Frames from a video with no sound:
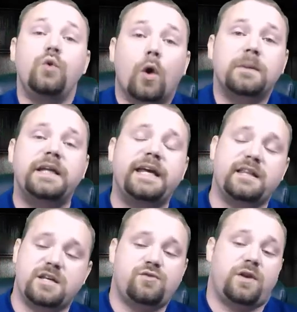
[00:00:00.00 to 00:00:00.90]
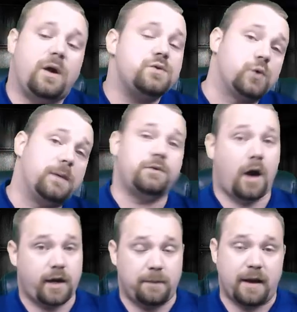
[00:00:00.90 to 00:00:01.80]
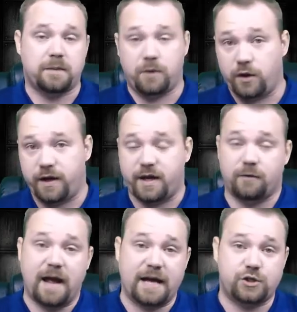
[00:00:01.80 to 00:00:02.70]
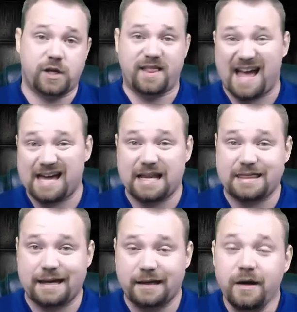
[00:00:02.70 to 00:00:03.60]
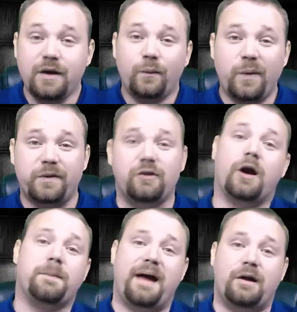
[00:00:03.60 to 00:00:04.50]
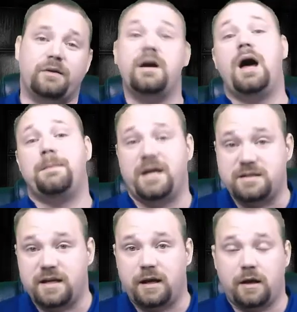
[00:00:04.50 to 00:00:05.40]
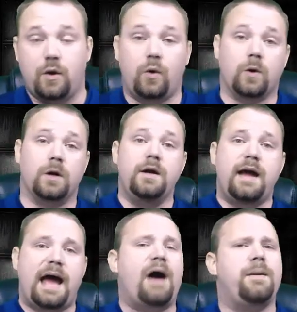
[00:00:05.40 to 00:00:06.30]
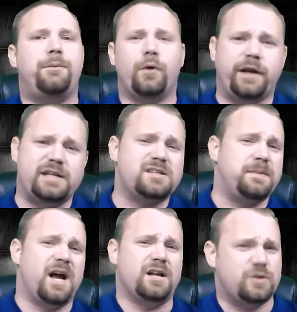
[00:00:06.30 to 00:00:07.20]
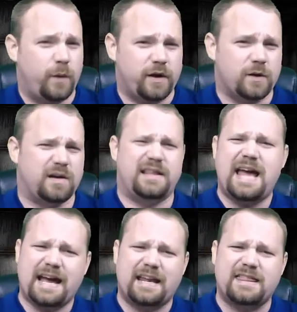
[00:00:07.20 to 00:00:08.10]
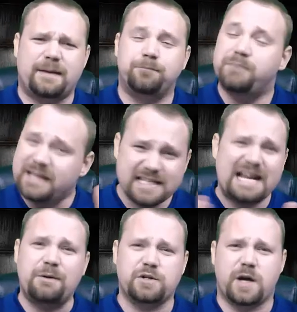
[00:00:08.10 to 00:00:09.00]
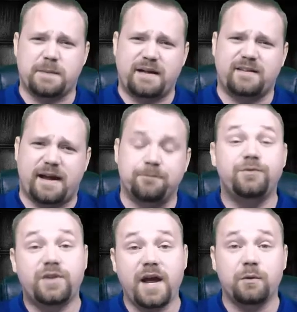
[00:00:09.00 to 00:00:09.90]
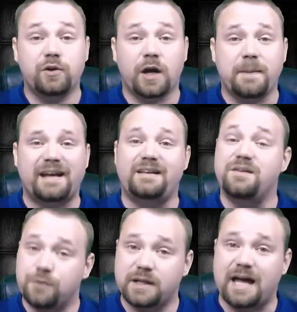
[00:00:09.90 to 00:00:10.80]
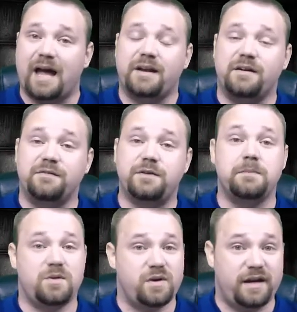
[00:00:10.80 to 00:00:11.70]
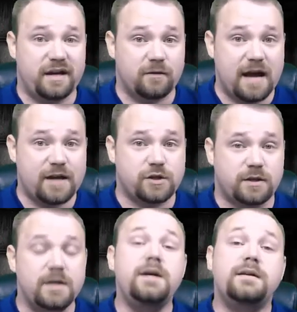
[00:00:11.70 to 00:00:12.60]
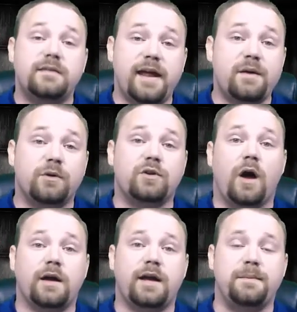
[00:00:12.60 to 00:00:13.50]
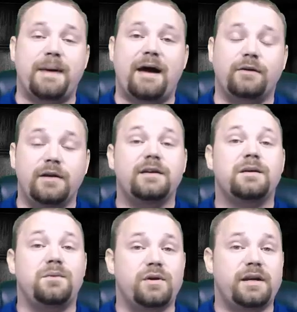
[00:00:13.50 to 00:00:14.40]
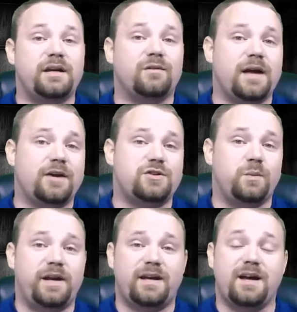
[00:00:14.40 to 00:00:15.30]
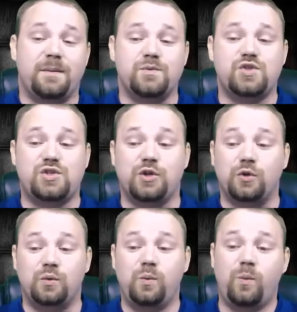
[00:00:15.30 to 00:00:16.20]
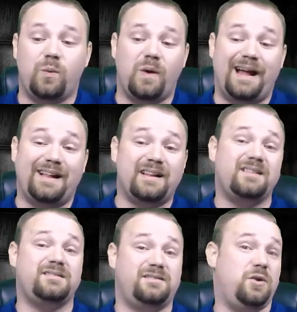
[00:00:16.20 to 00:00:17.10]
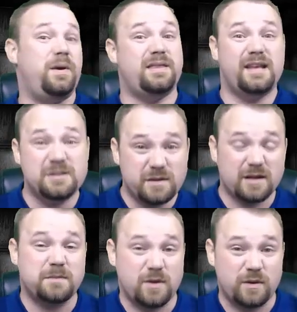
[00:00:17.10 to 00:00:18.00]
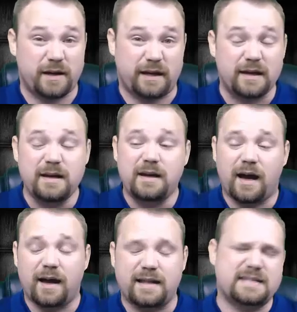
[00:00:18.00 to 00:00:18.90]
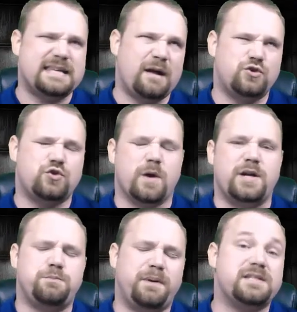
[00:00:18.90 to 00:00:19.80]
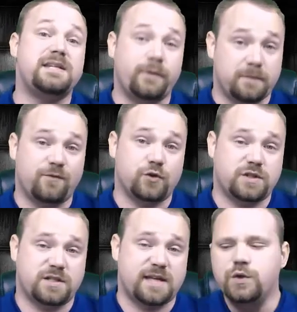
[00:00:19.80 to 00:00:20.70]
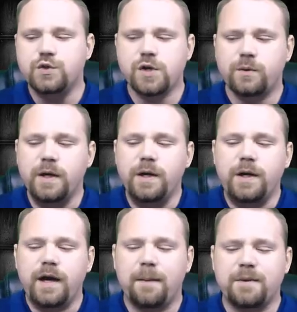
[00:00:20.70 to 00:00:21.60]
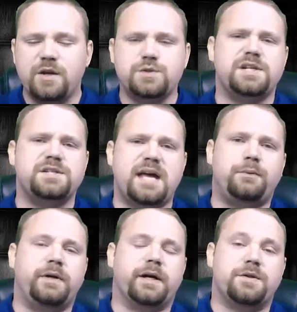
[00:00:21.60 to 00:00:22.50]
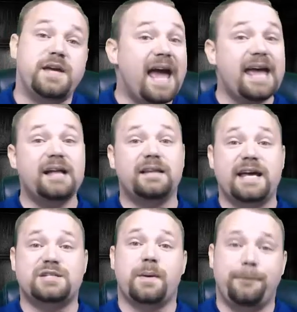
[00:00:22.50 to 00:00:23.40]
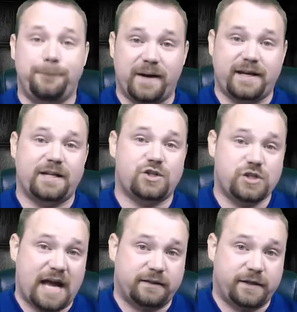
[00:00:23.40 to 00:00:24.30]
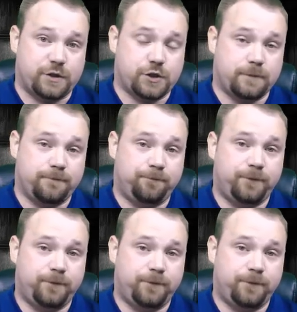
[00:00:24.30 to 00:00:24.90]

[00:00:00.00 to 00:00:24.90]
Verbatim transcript: Normally in these videos where I'm talking about community interaction and that kind of thing, we would talk about commenting or how important it is to be on Twitter and that kind of thing, but that's not what we're talking about today. Today we're talking about a different kind of community interaction. Today we're talking about community interaction when it comes to, well, doing things with the community. And that sounds strange, but stick with me for just a second. So I'm gonna use an example here, the ALS Bucket Challenge.